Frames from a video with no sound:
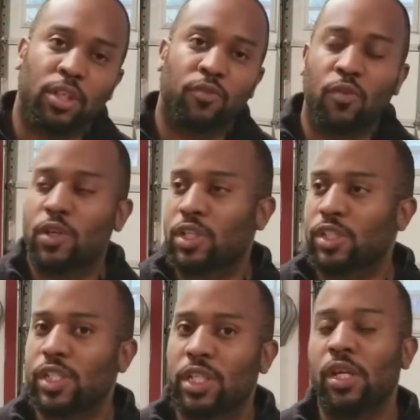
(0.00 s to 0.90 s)

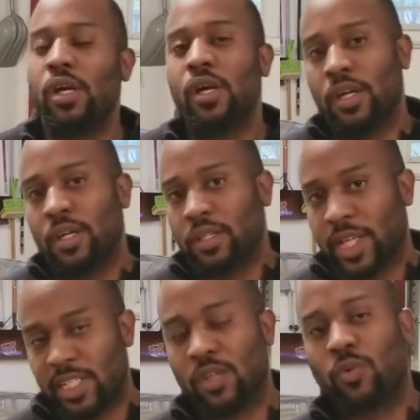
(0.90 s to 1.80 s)
Unfortunately,
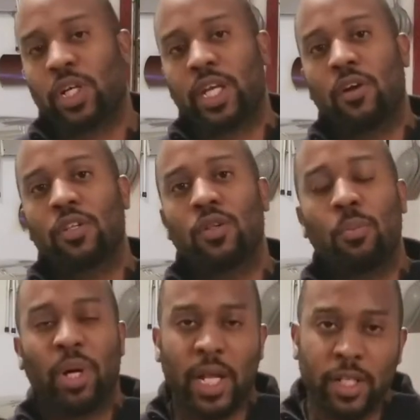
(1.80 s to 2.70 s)
that didn't work
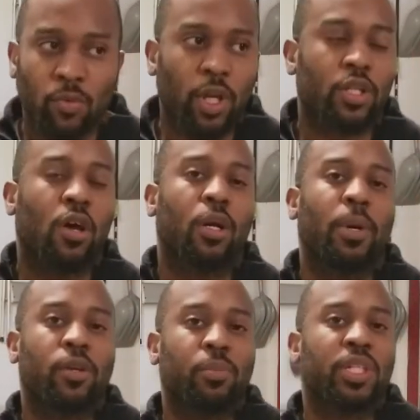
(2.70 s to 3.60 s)
out, but I did want to talk
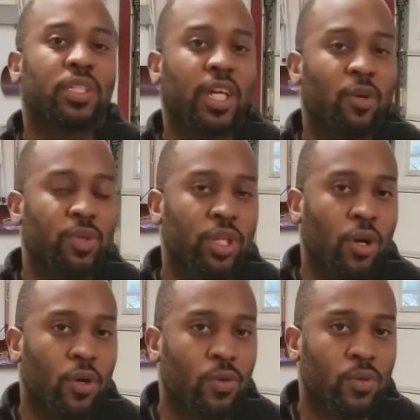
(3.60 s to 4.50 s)
about it because now we
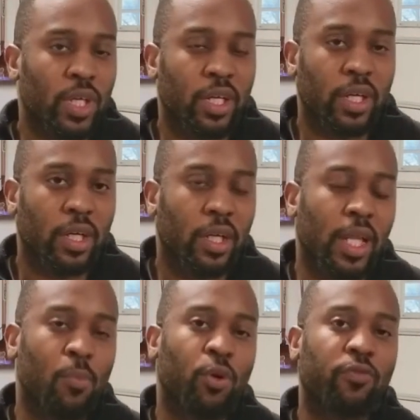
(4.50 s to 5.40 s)
know uh, a
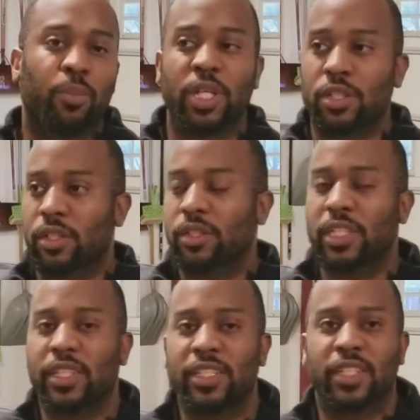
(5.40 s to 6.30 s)
lot more information,
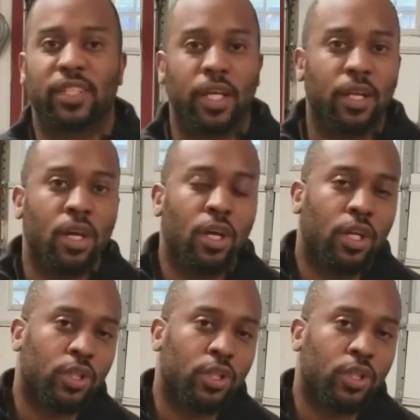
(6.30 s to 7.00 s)
as, as I said.